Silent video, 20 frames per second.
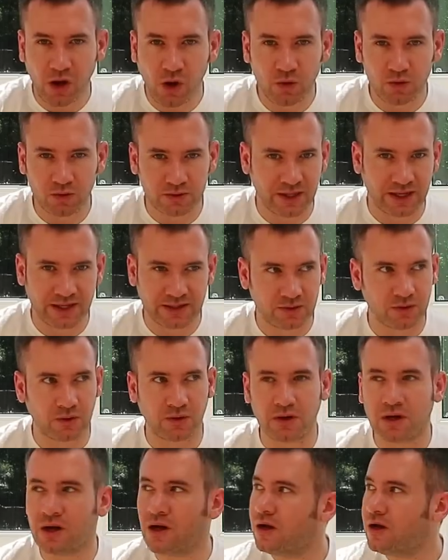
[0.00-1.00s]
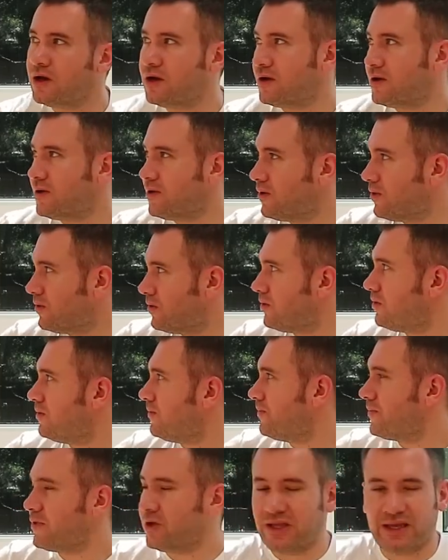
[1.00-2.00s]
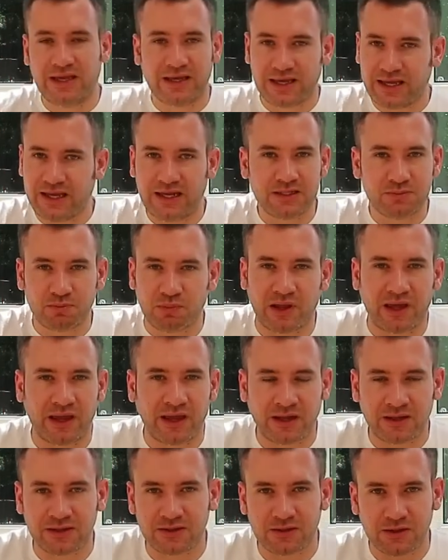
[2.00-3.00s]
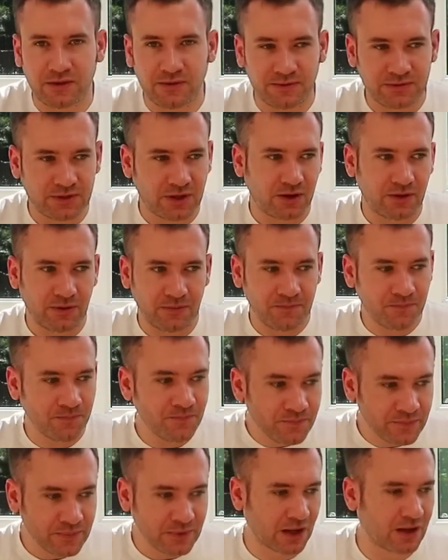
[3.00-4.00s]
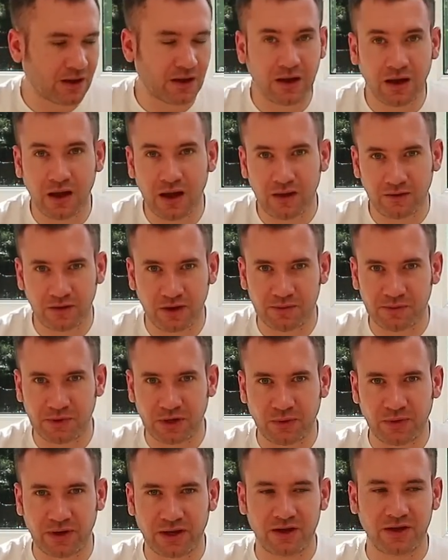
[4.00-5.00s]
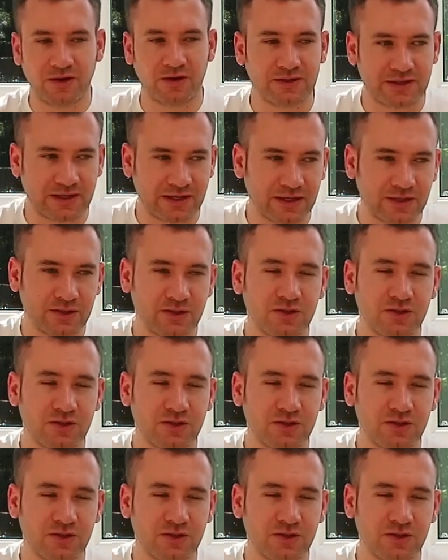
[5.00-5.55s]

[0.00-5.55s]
coal next door. Or you'll hear kids playing and stuff, so... I've got to be quick because it is